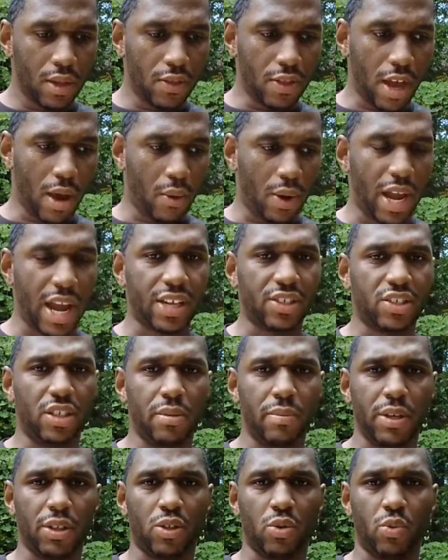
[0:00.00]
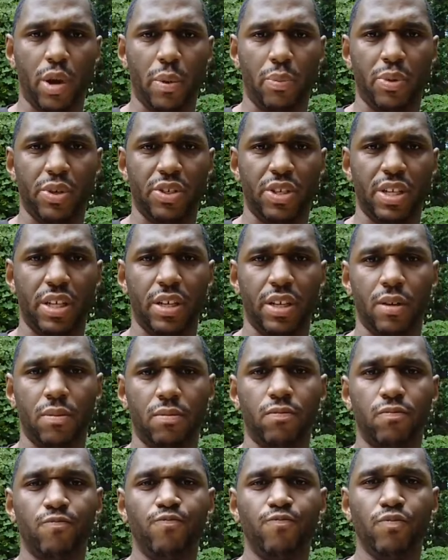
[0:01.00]
that were actually meant to represent him,
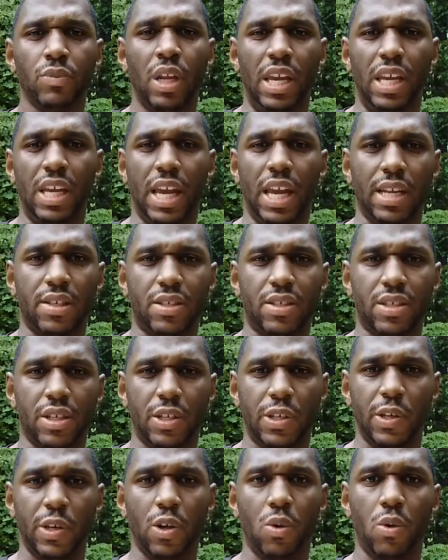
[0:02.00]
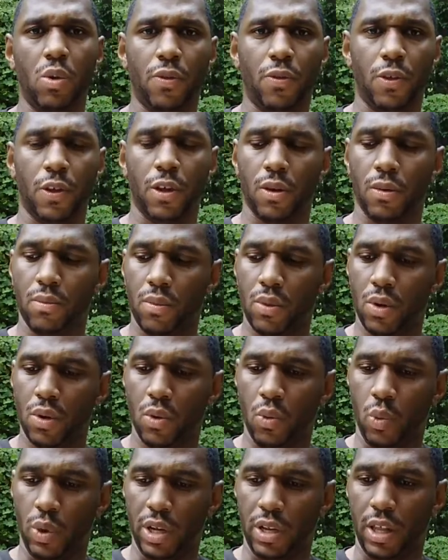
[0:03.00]
he had to deal with them
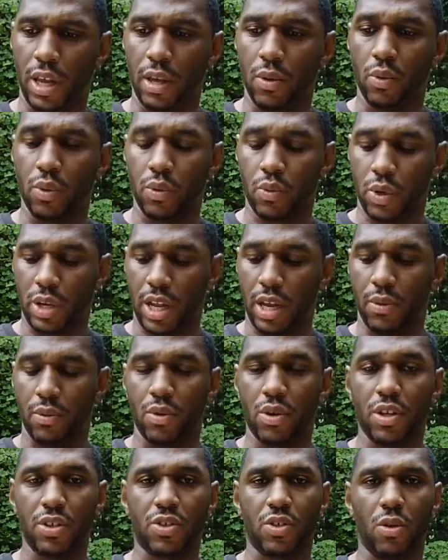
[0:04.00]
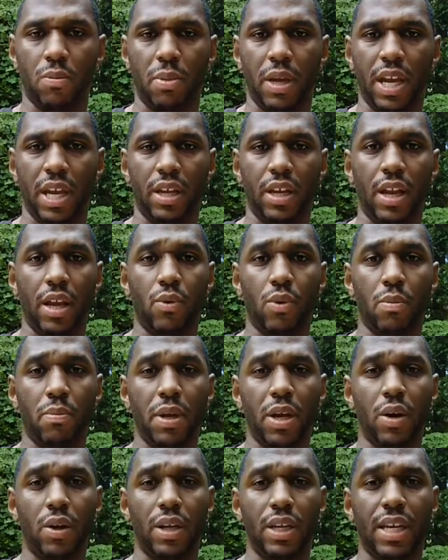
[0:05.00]
when they disobeyed and they
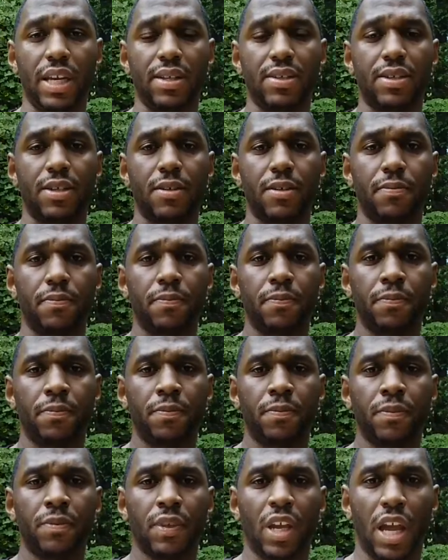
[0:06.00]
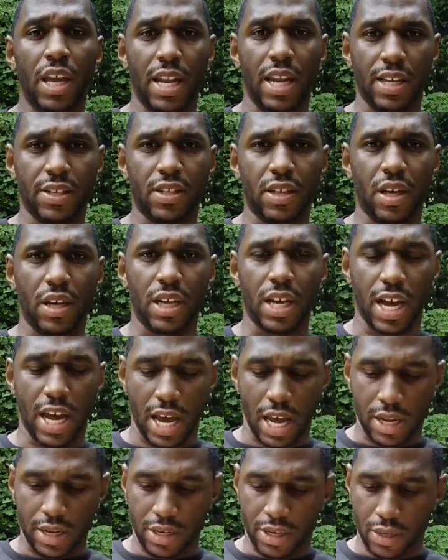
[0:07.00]
rebelled against him. And that's how
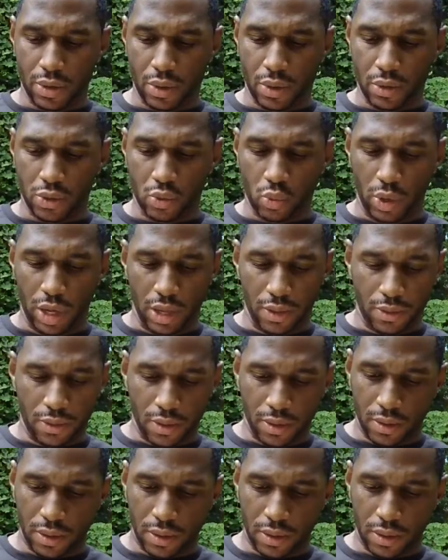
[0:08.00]
God deals with